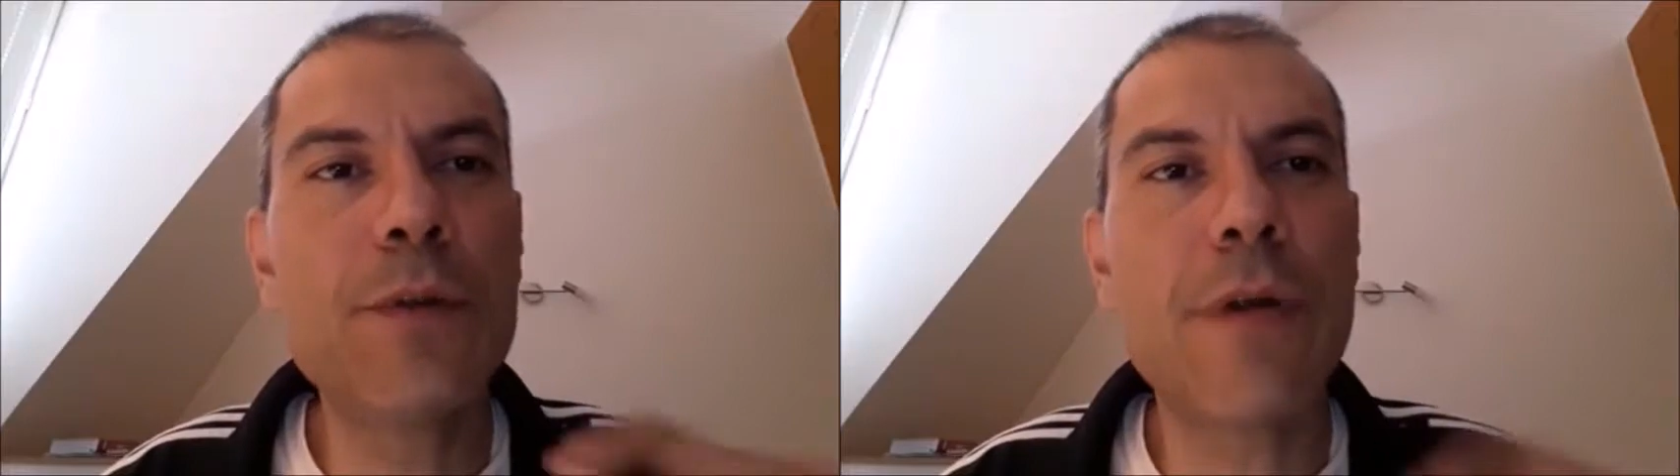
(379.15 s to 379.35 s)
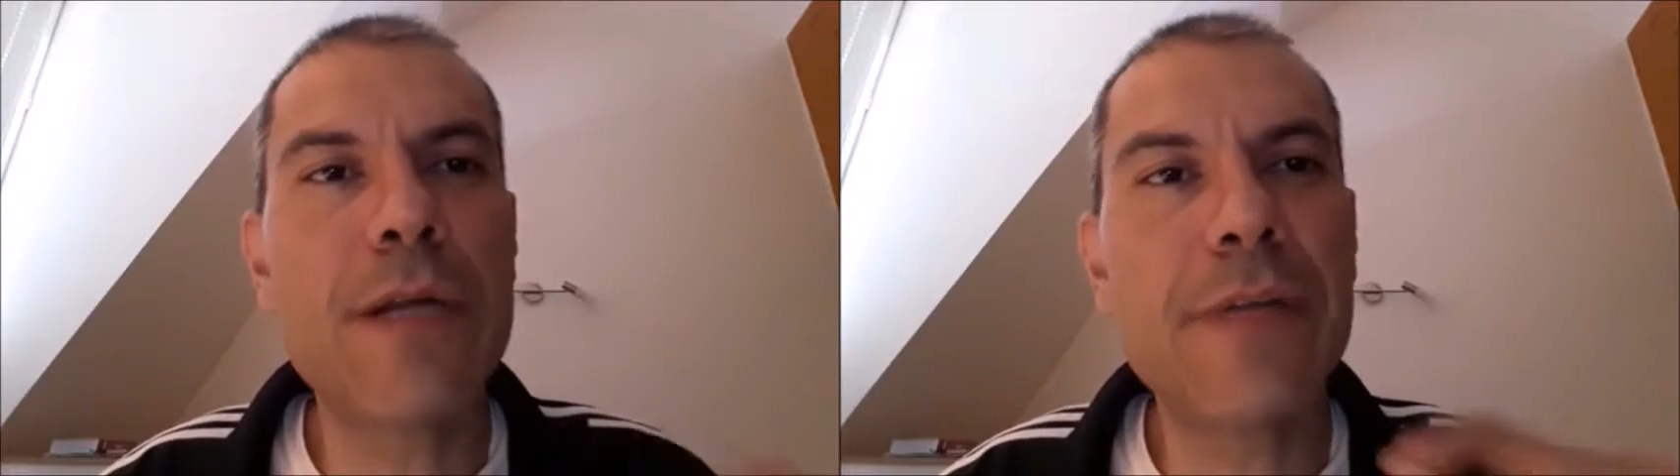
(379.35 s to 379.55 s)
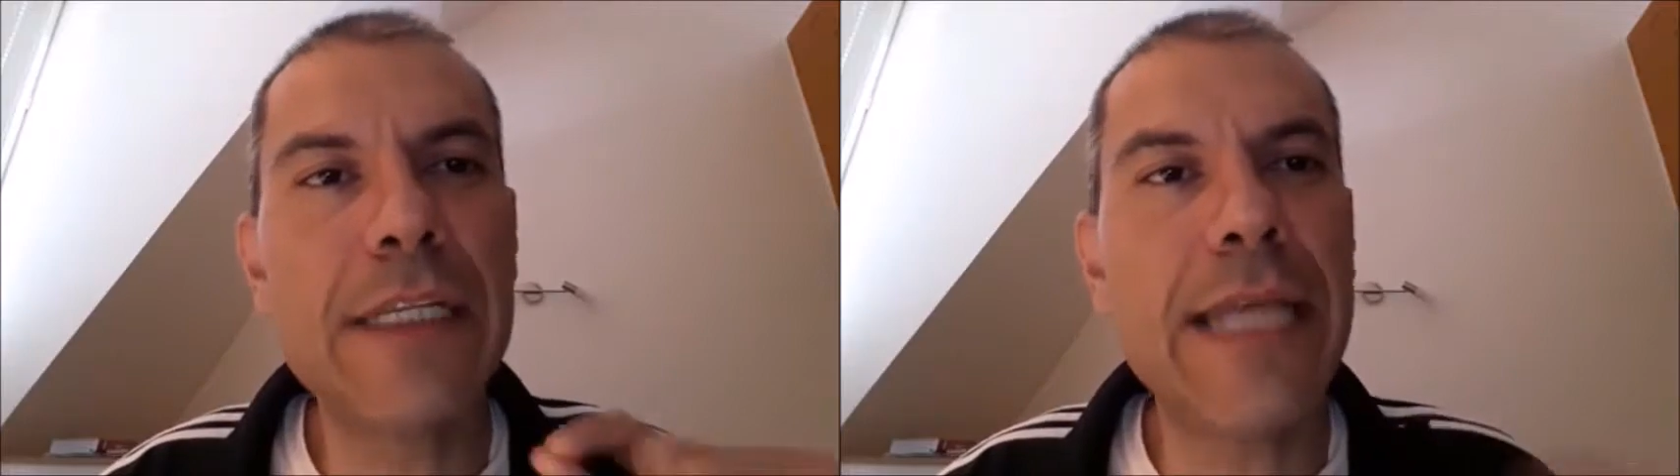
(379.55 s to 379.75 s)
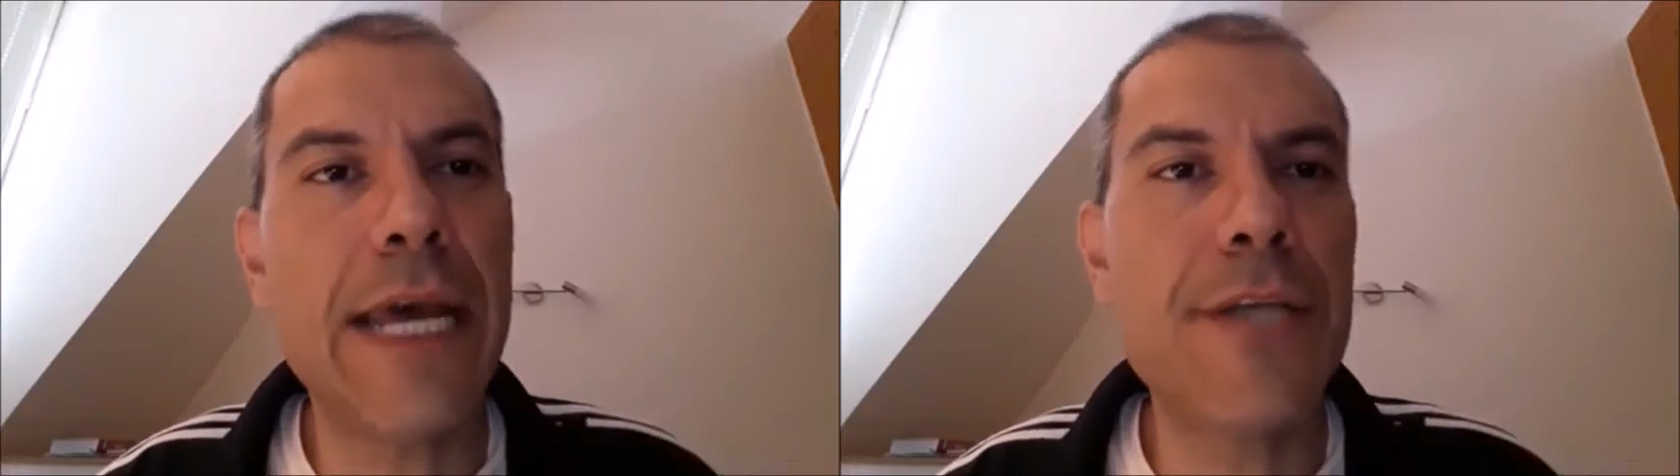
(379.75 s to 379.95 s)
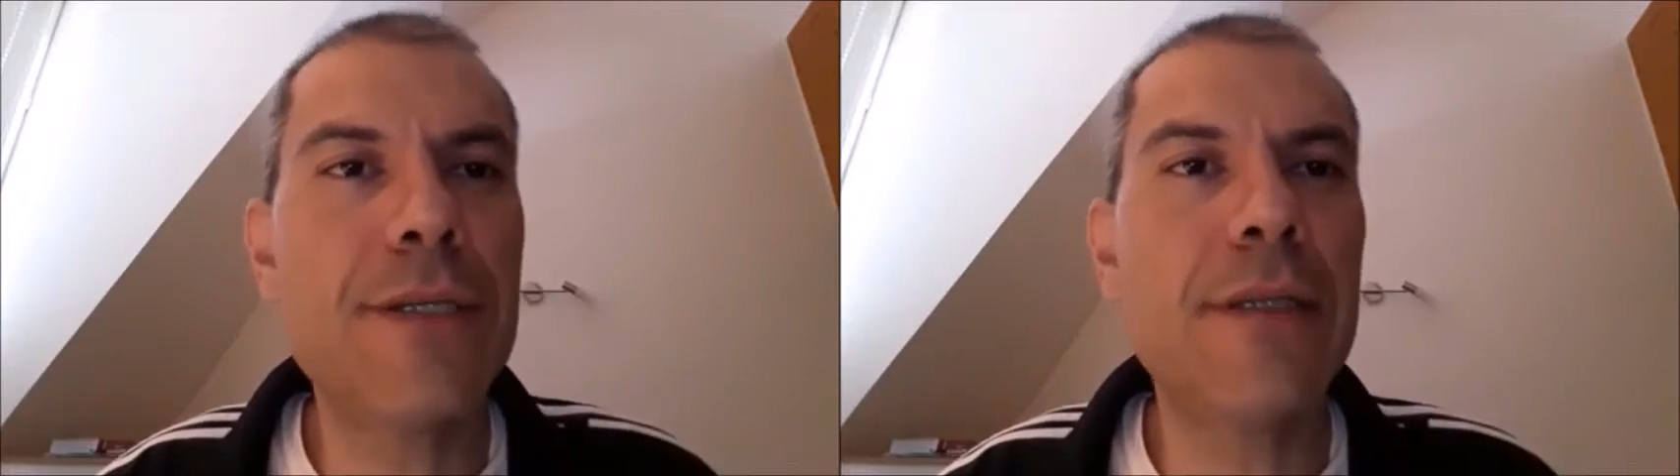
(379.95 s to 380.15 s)

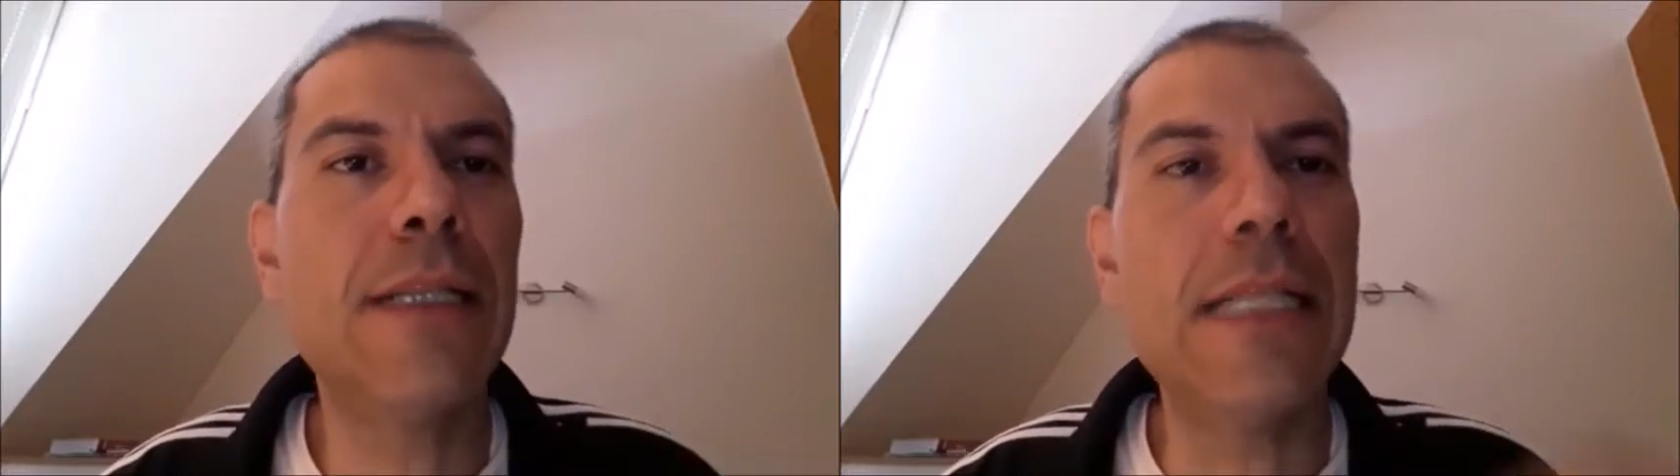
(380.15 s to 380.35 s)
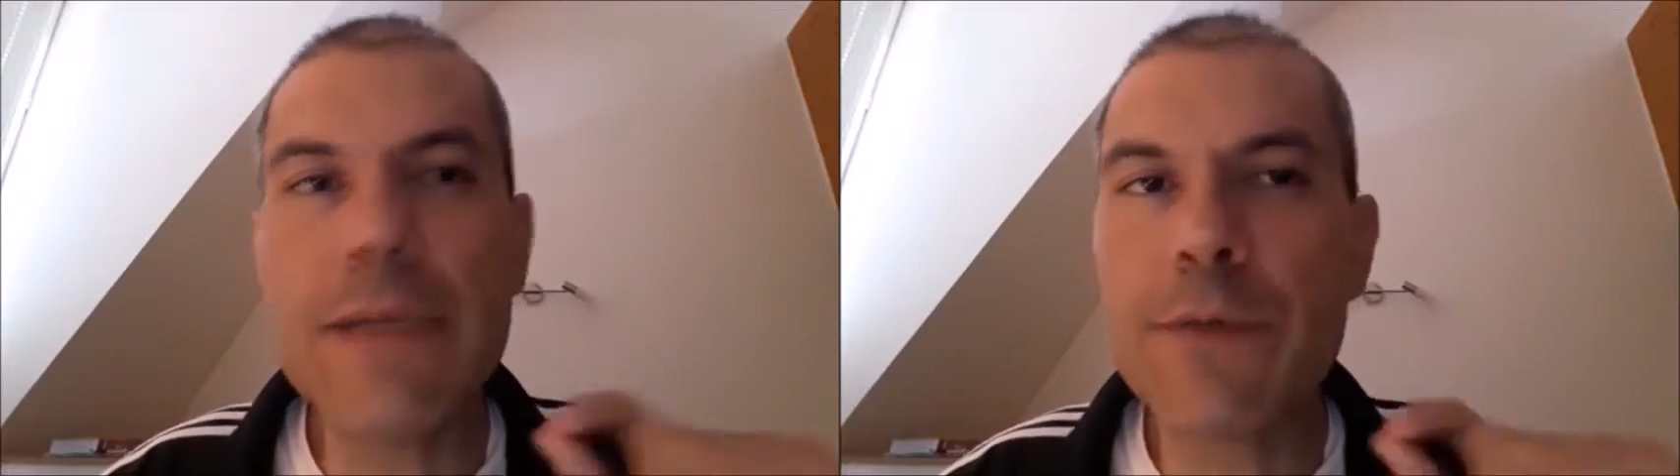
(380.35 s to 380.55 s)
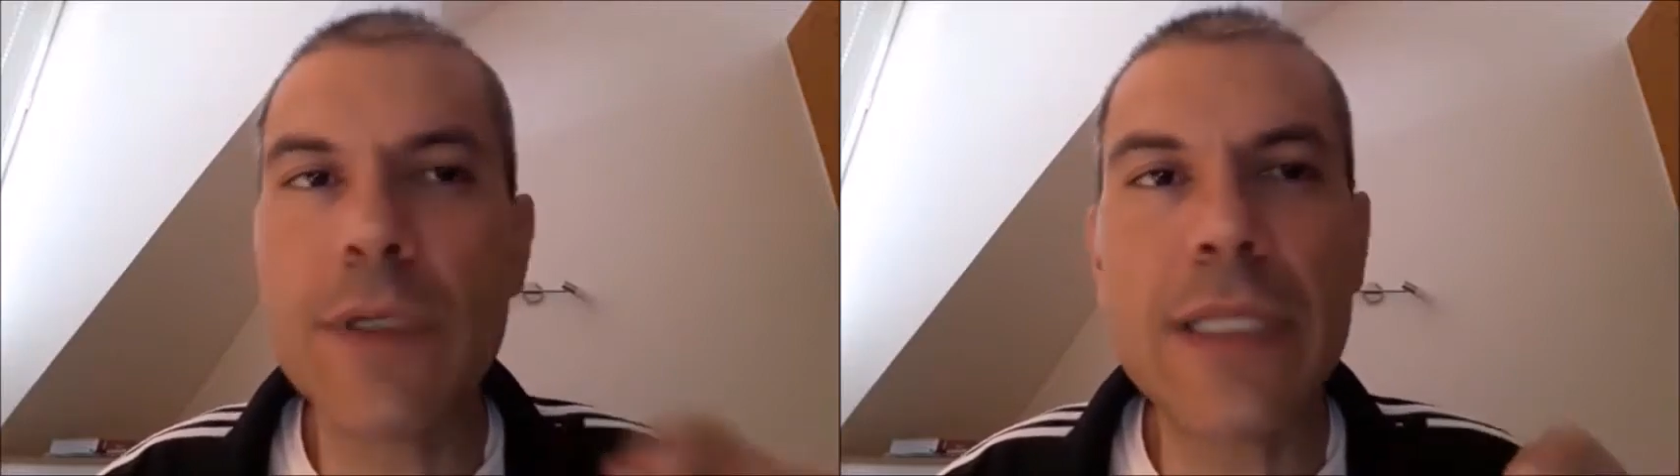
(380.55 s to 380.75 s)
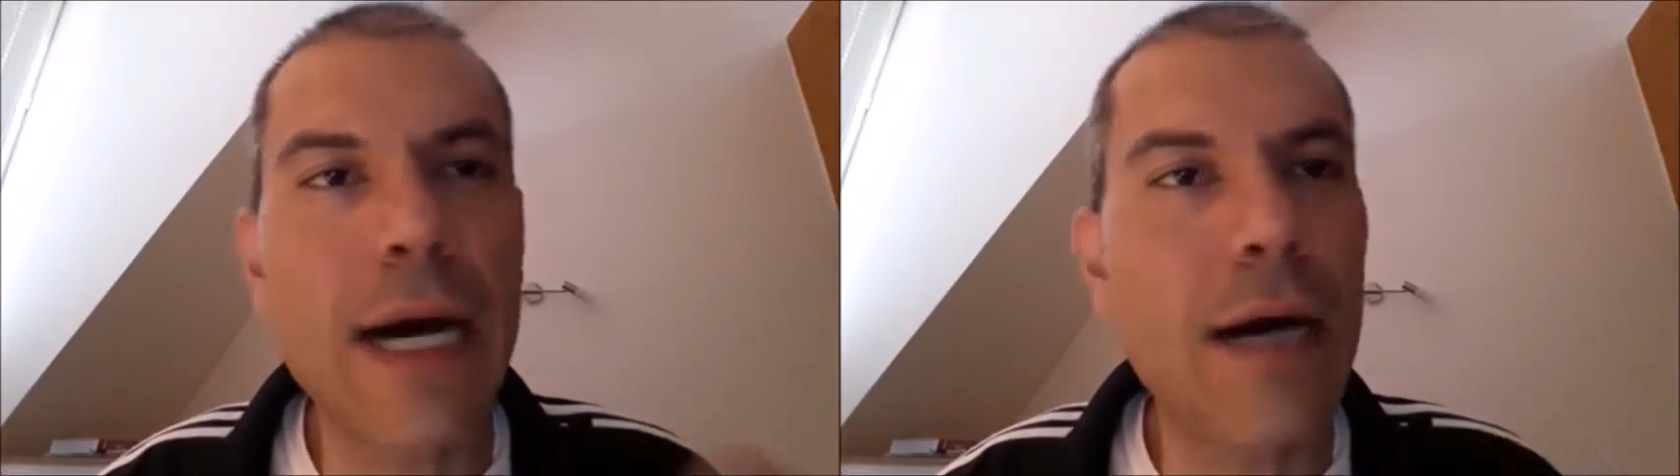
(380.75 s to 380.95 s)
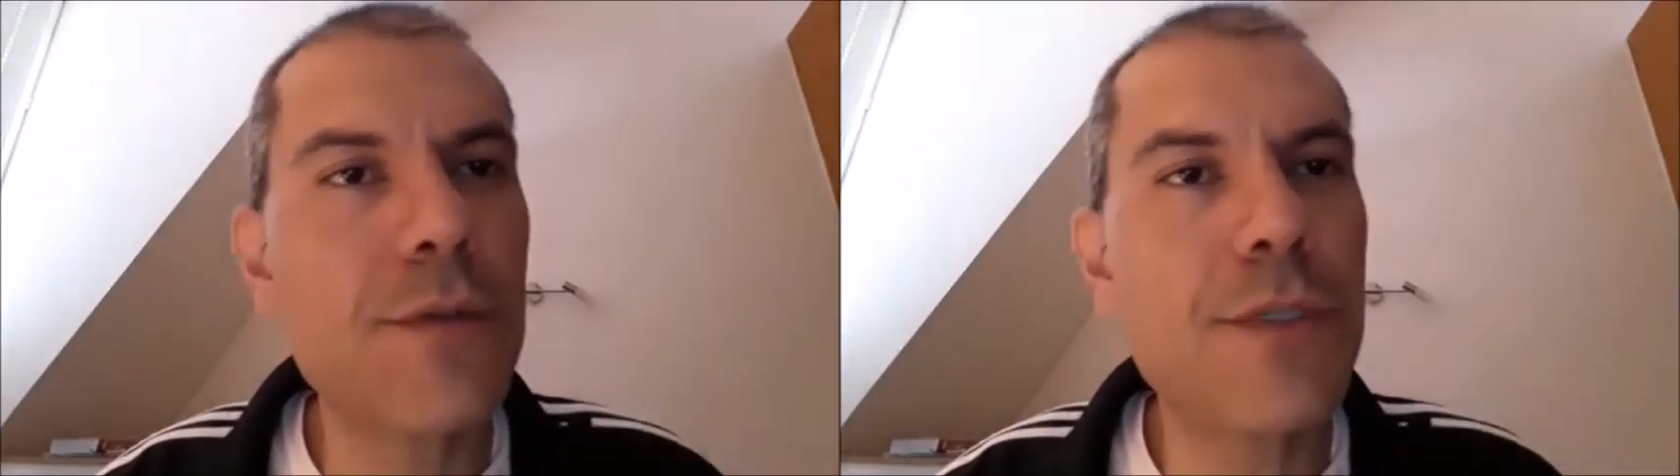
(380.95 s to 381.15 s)
cross-validation, leave one
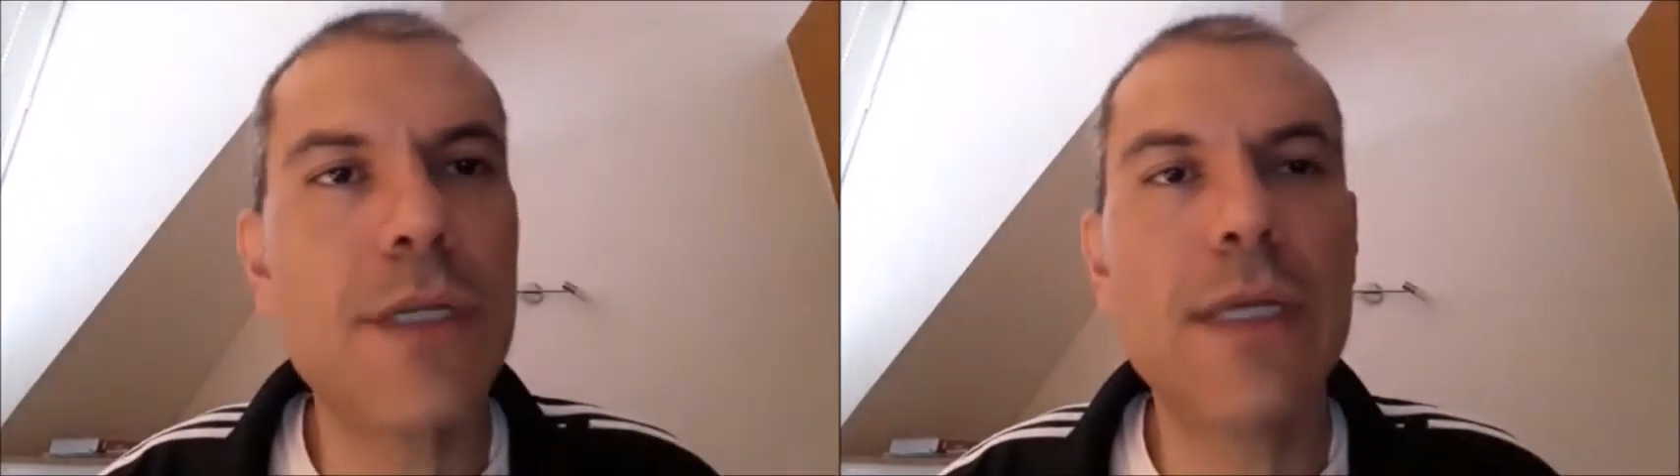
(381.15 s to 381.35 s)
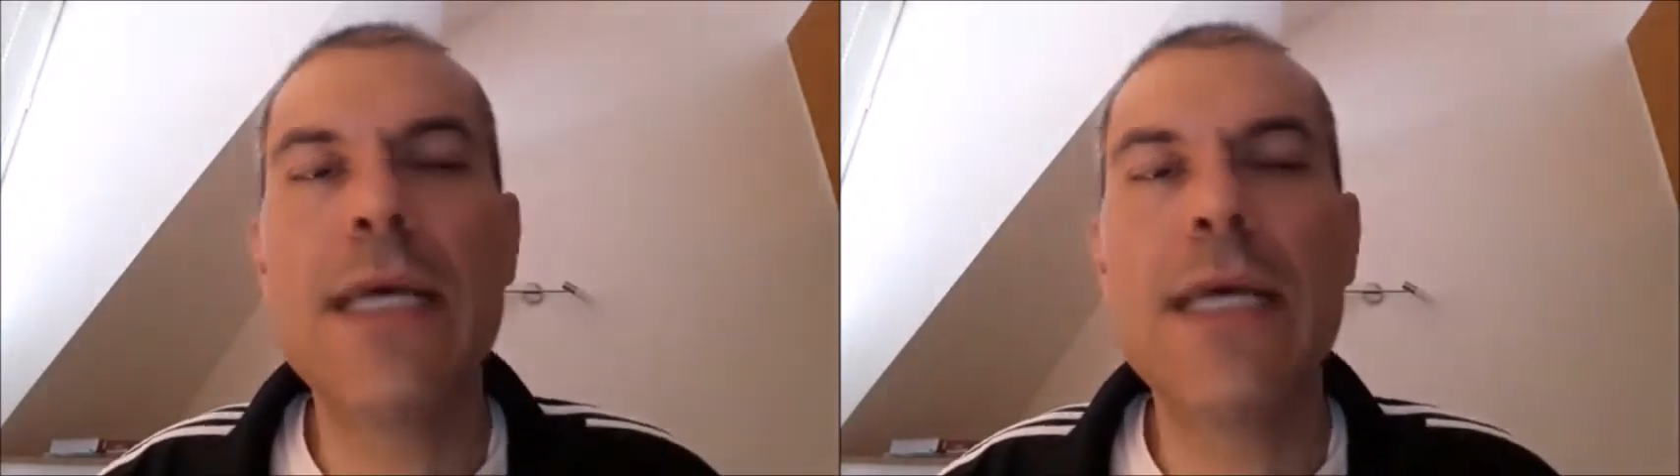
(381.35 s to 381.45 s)
out,